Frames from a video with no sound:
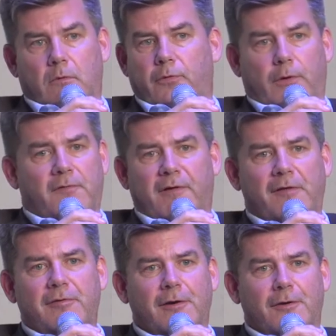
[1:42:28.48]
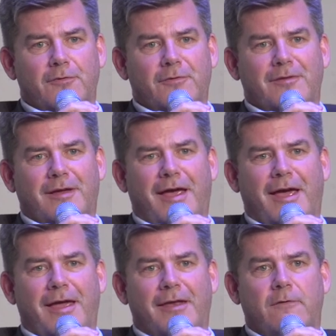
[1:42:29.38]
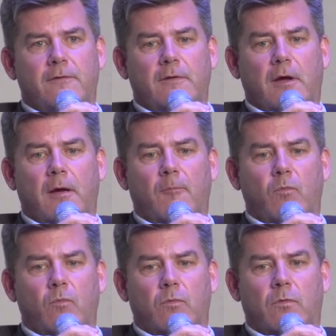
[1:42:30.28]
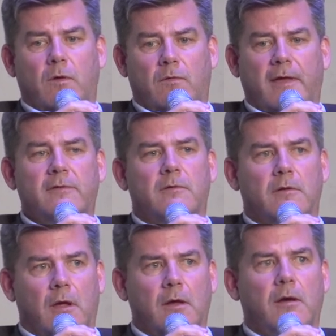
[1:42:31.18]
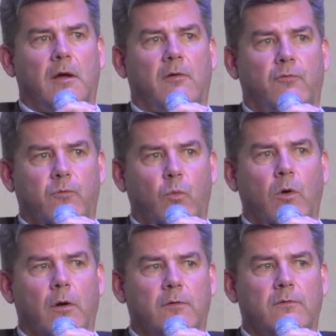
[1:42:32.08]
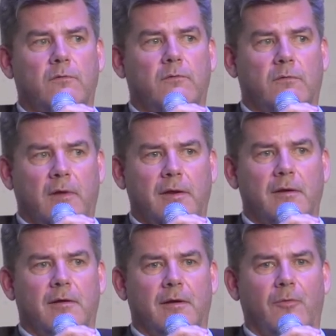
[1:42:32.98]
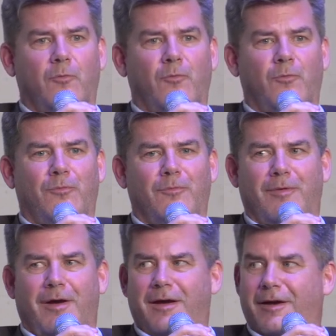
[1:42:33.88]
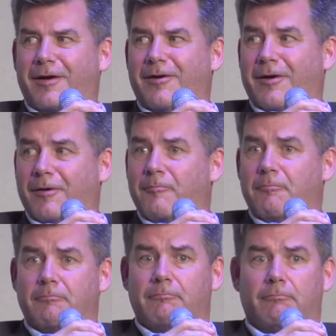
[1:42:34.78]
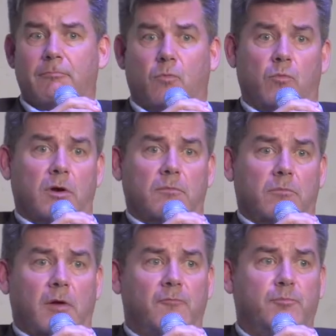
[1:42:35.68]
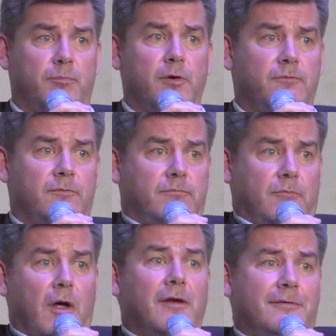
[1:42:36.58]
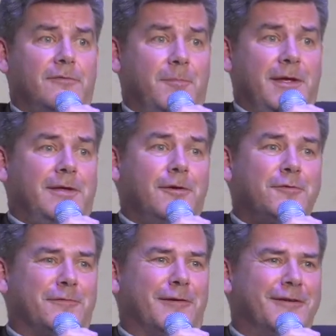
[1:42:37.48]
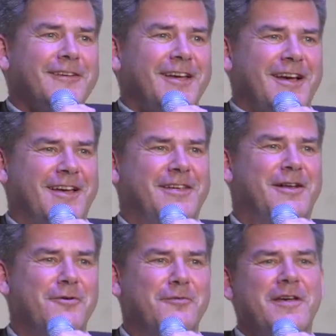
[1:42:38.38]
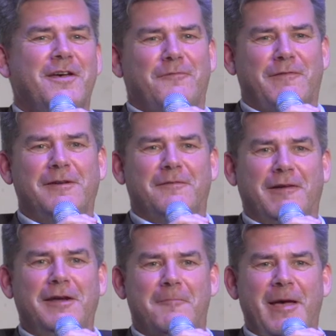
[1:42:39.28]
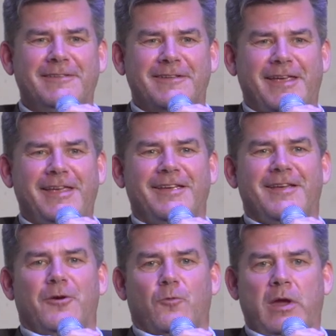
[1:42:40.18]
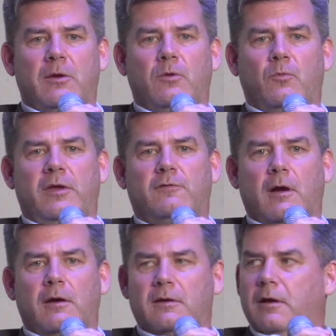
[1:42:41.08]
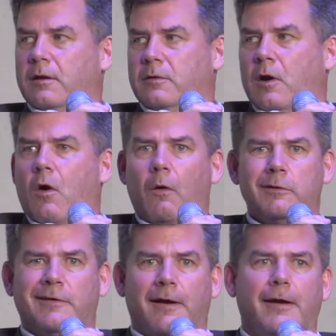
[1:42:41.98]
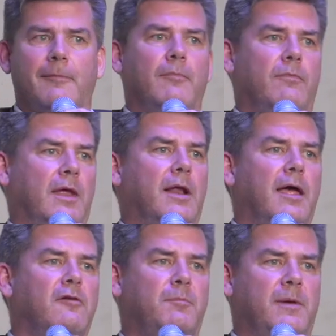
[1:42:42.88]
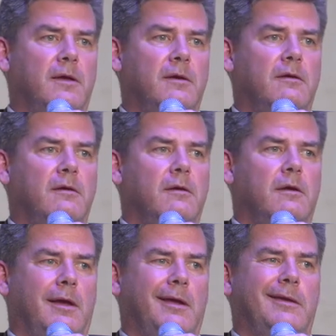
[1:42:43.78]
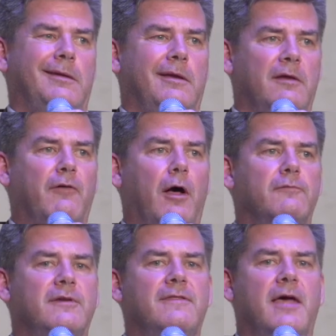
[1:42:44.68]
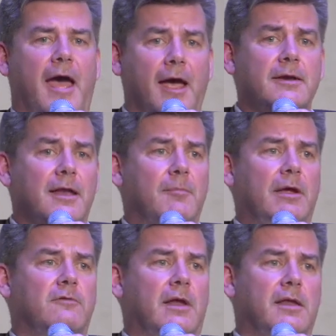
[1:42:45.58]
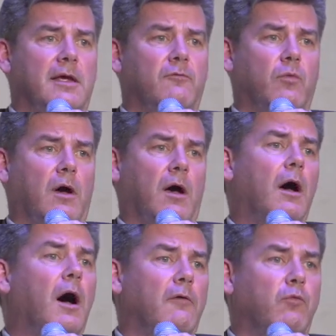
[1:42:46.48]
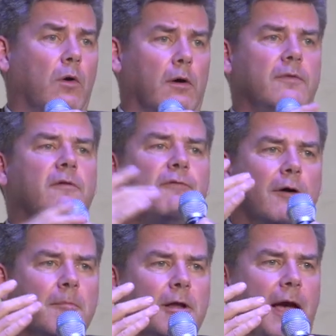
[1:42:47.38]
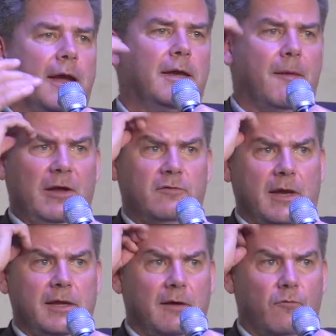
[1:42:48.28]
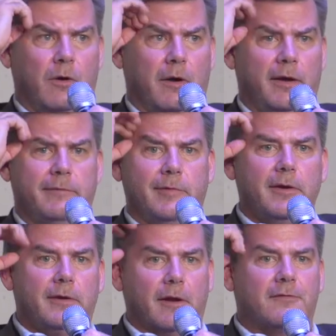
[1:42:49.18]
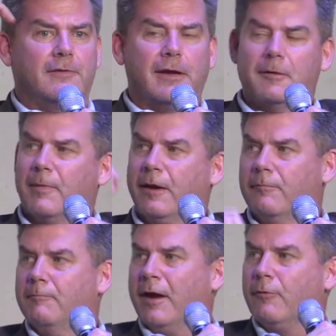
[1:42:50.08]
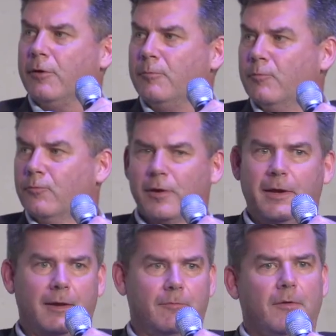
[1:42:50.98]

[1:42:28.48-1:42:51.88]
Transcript: 35 years, and um, that, that's a lot of wars that uh, were have proved not to be useful. you know, fun, fundamentally, we we started the whole time that I have been in, involved in the academic study of uh, of war, in the formal academic study of war. I'm not sitting in my my room reading,